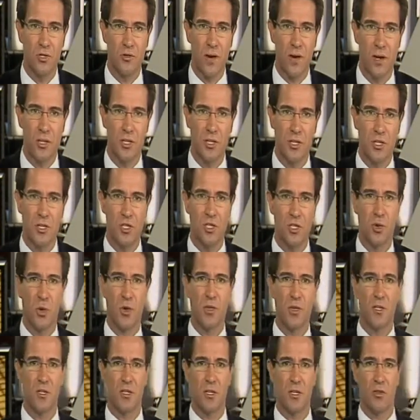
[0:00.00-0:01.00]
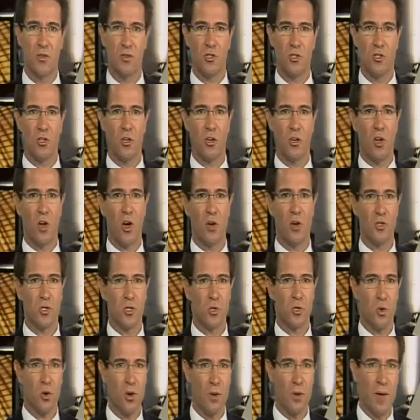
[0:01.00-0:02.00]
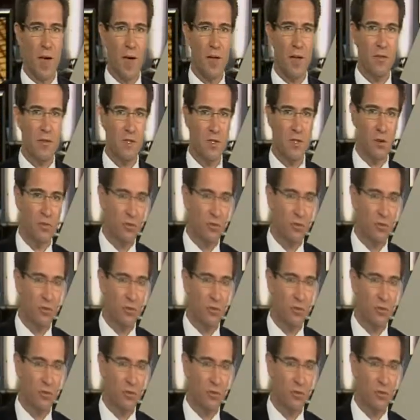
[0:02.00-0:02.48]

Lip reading: Strategies joins us in the studio to talk about this